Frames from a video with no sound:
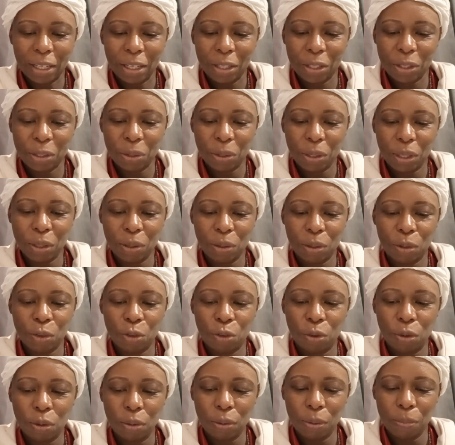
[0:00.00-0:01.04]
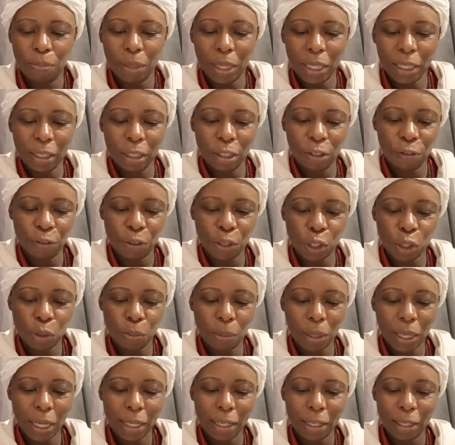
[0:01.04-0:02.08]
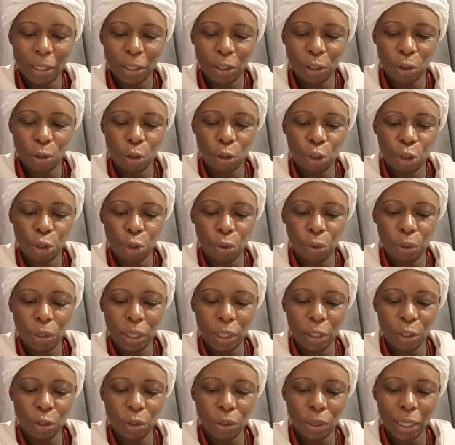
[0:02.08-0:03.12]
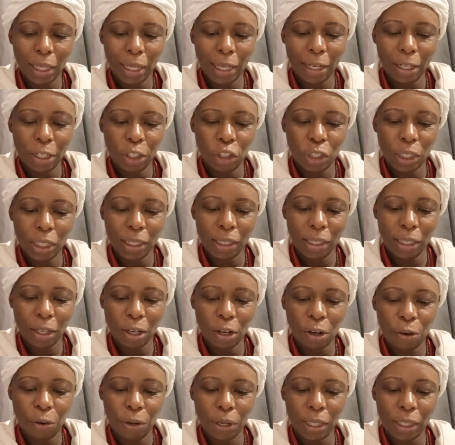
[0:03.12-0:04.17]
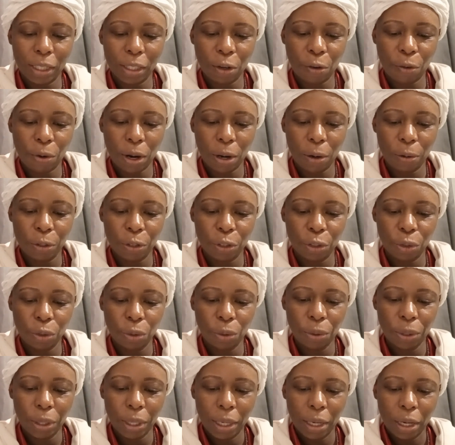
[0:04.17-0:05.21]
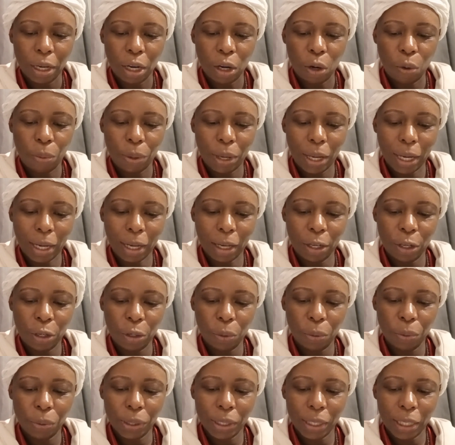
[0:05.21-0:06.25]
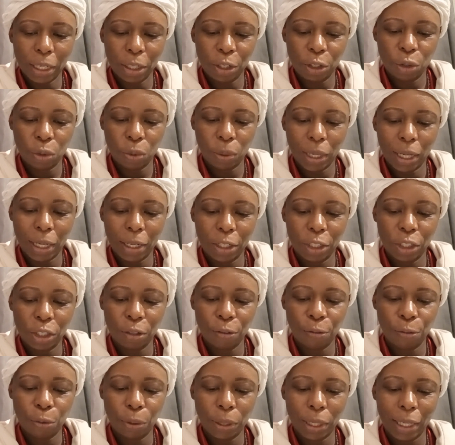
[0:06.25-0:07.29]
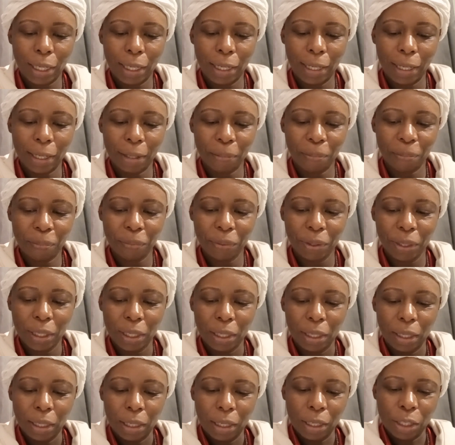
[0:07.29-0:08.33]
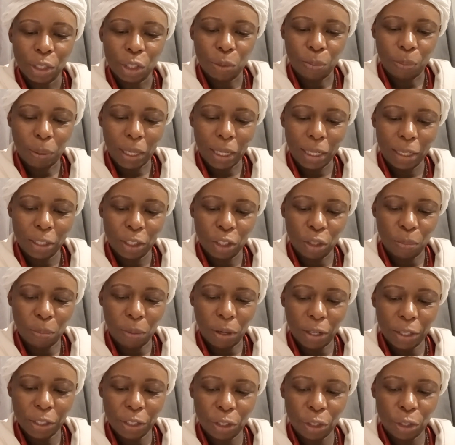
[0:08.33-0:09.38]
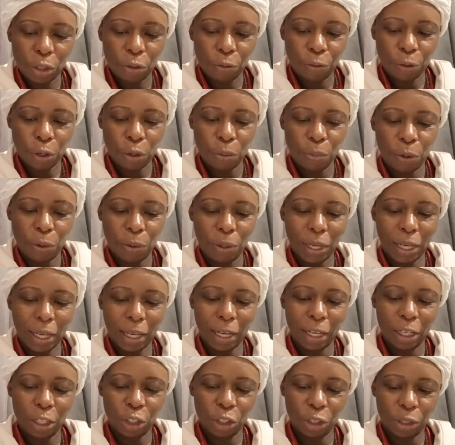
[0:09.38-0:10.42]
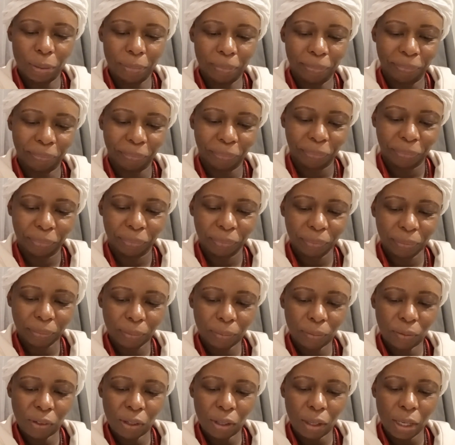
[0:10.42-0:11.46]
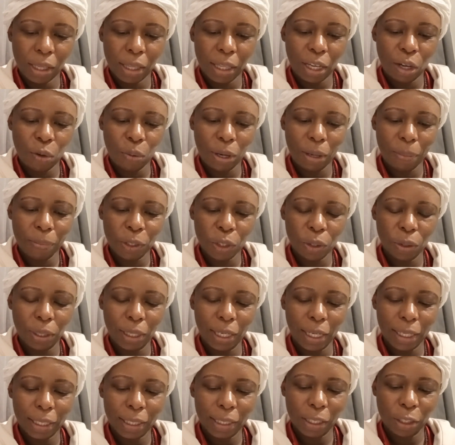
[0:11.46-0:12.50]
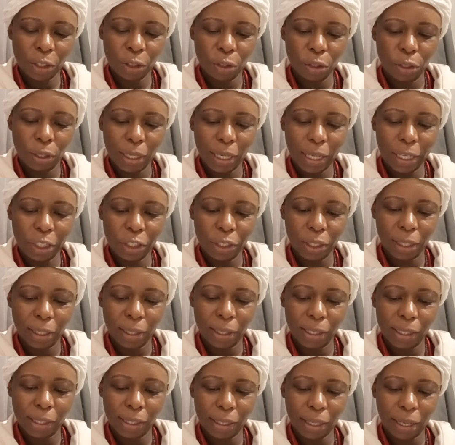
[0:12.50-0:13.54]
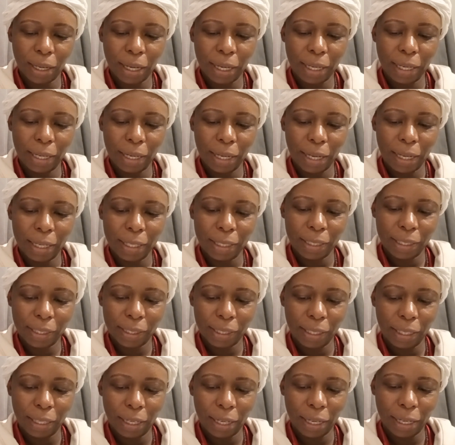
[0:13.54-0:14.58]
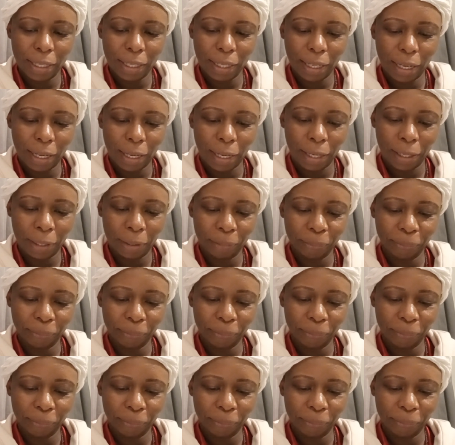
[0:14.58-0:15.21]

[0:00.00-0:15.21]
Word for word: So the message of the spider is tune into the energetic grids around you. Where can you send your energy for healing? Spiders are masters of communication. Their webs connect us to nature, the sky, land, sea, and air.